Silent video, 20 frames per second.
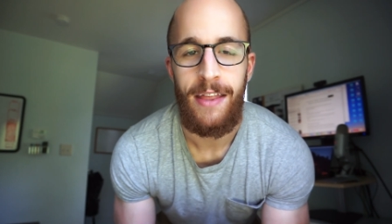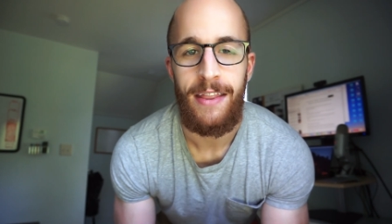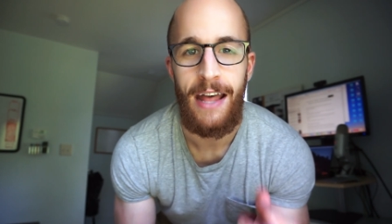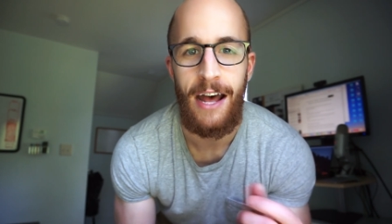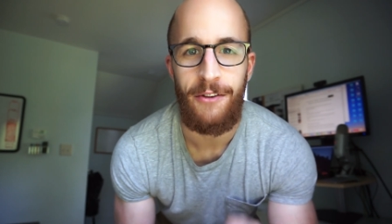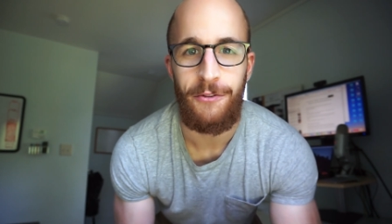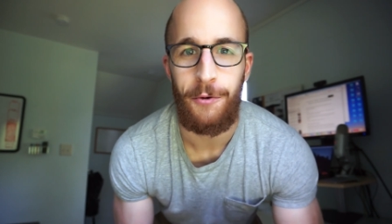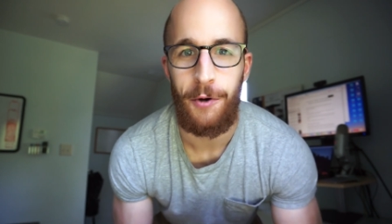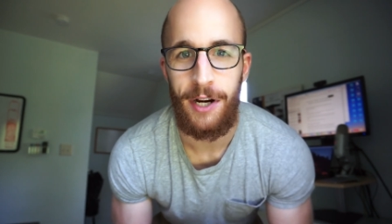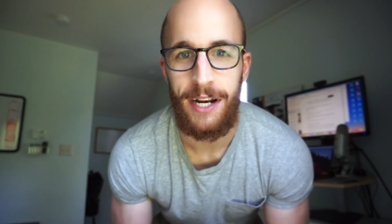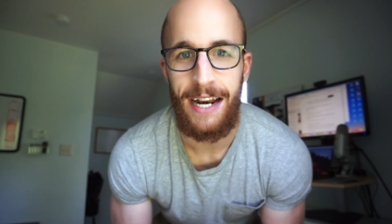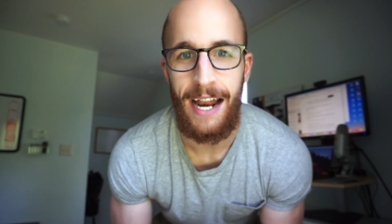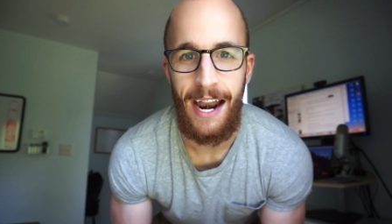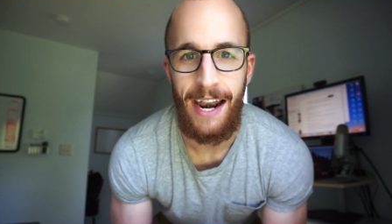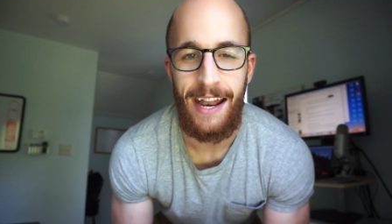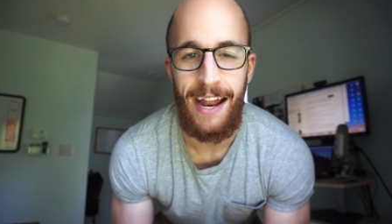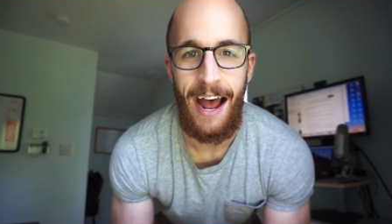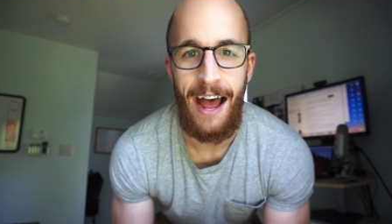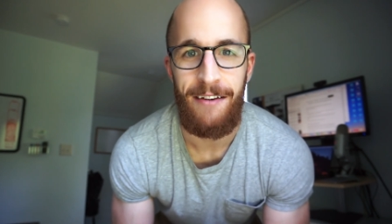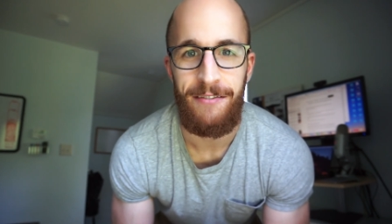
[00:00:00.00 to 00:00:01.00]
That's what we're
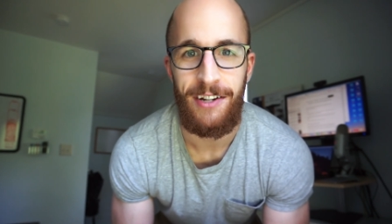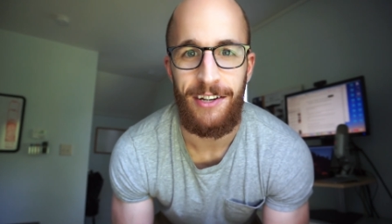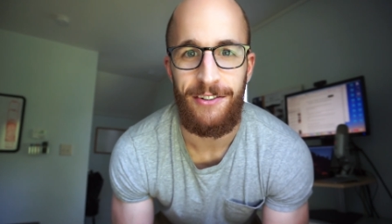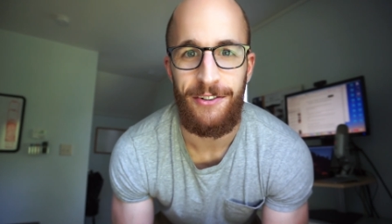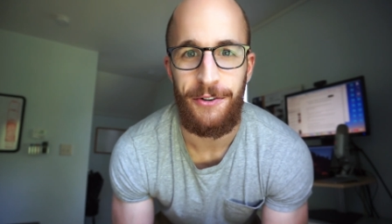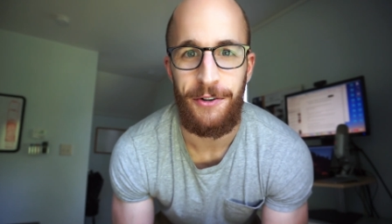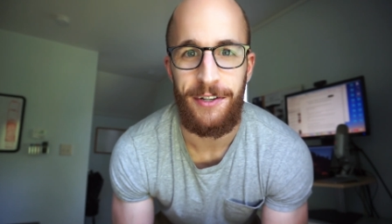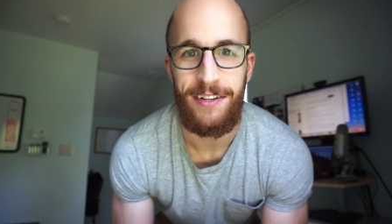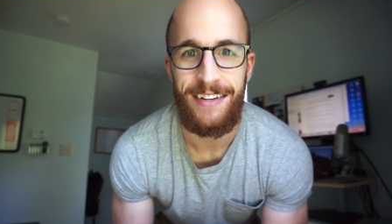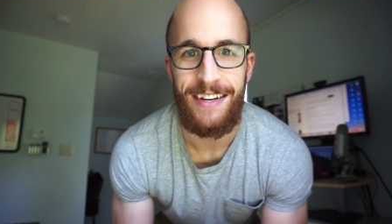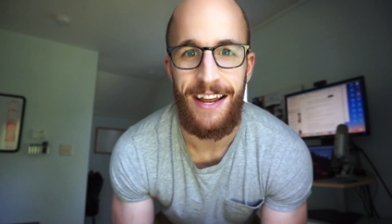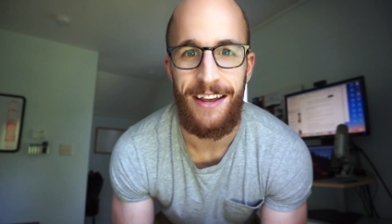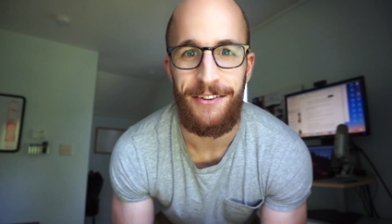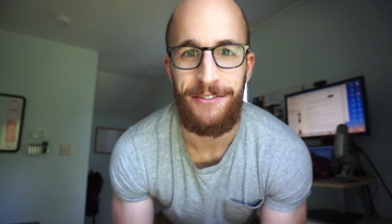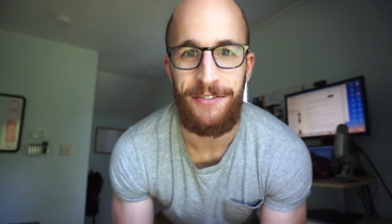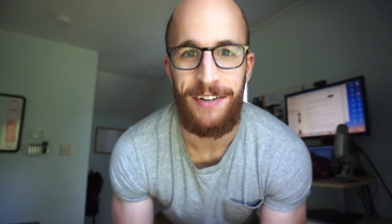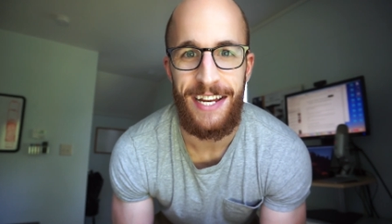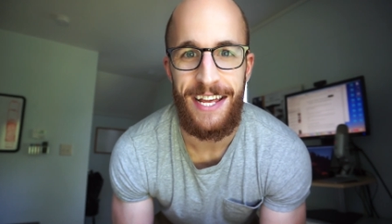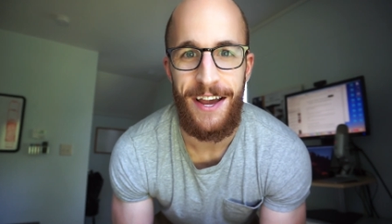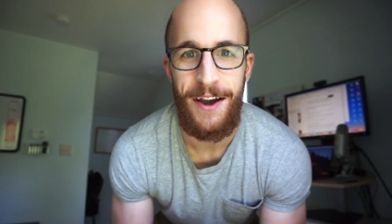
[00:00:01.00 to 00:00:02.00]
gonna dive into in
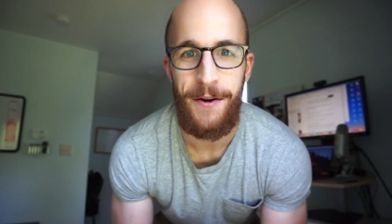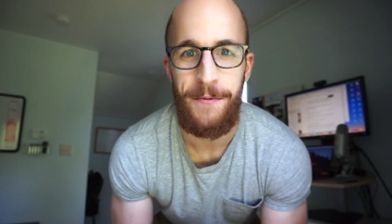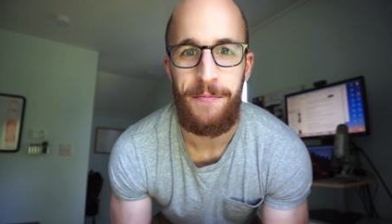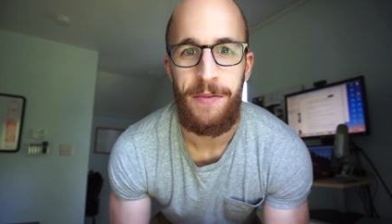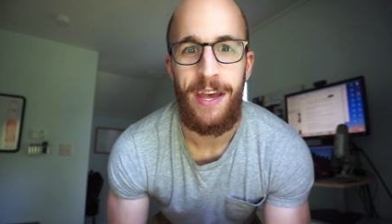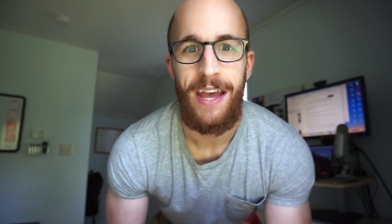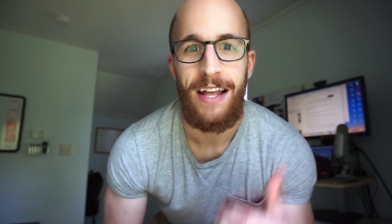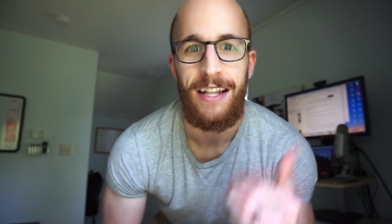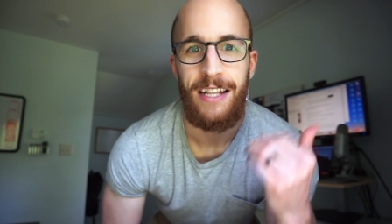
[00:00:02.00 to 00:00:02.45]
today's video.